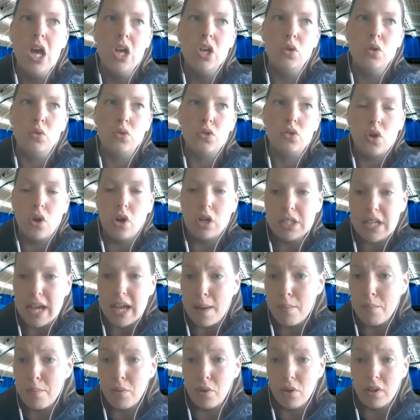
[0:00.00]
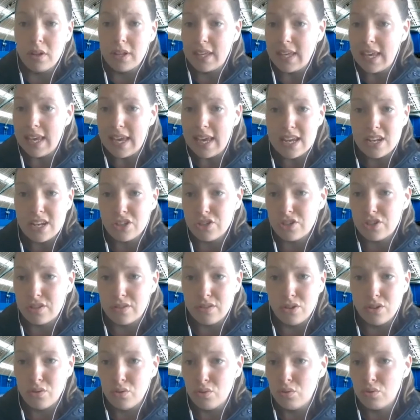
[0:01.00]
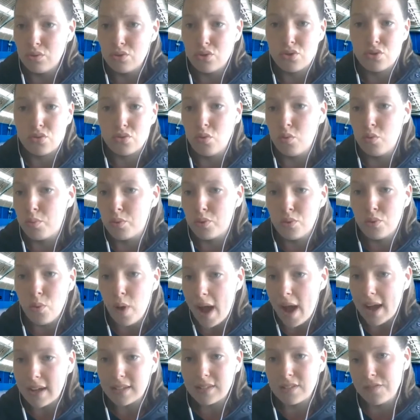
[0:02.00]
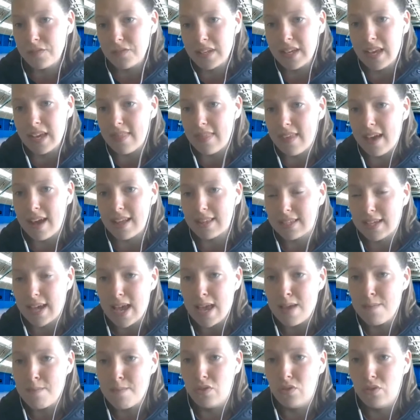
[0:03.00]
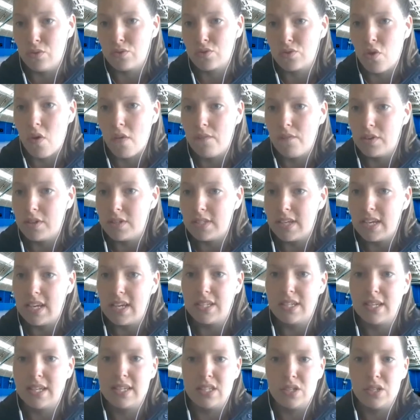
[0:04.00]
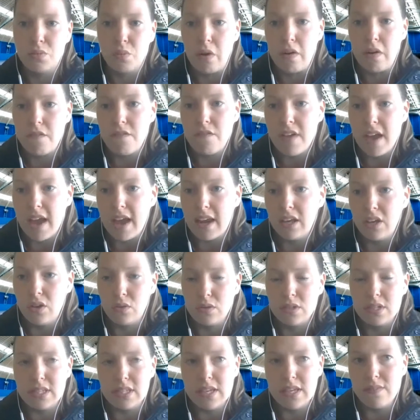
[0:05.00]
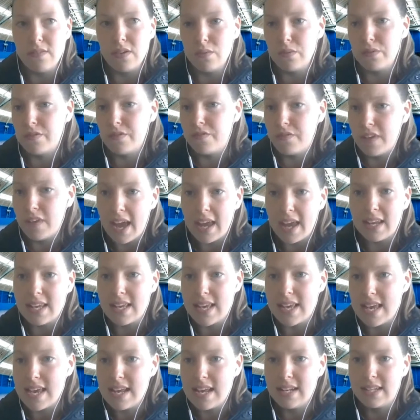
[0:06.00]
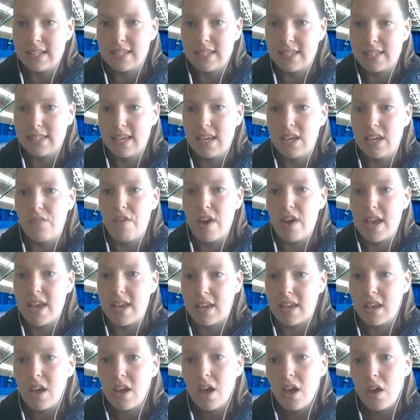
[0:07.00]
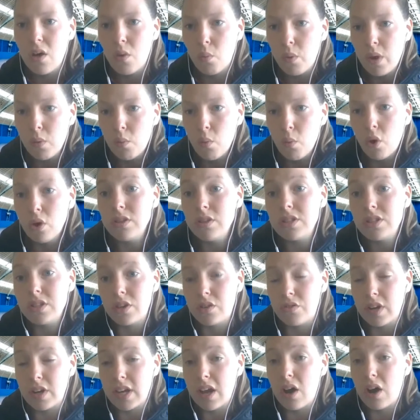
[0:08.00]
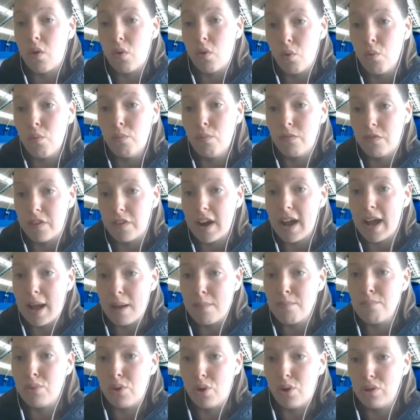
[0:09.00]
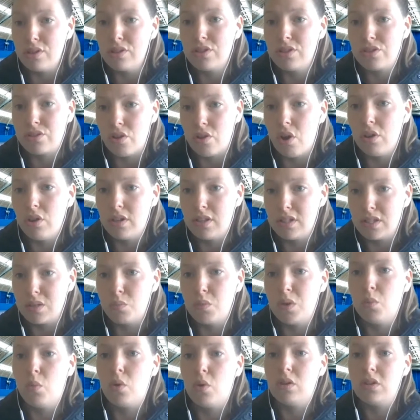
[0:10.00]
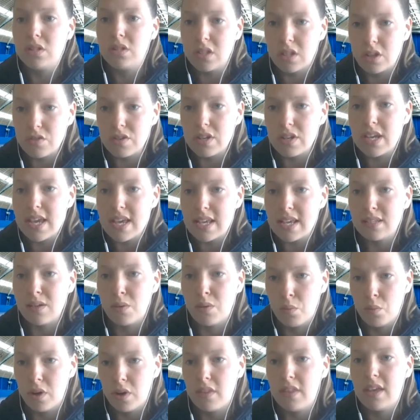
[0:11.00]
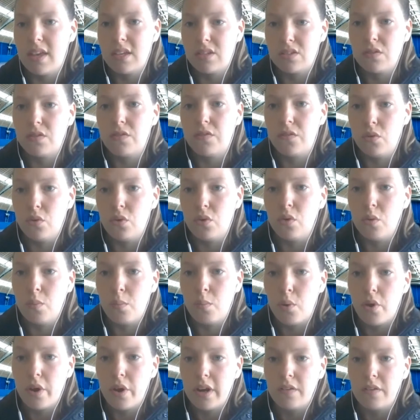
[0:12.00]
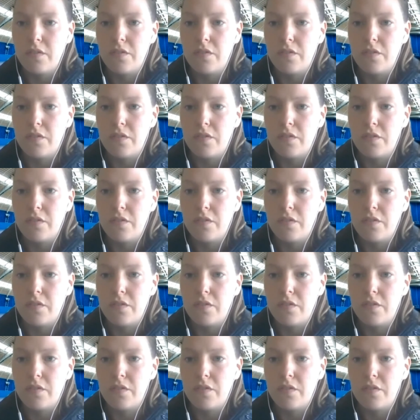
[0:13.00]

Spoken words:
you know, Scottish Handball engaged, you know, so proactively at that time in those conversations, and we're very, you know, Stevie was very keen to say, right, we want to create a home for handball in Scotland, and we want to create somewhere that is the focal point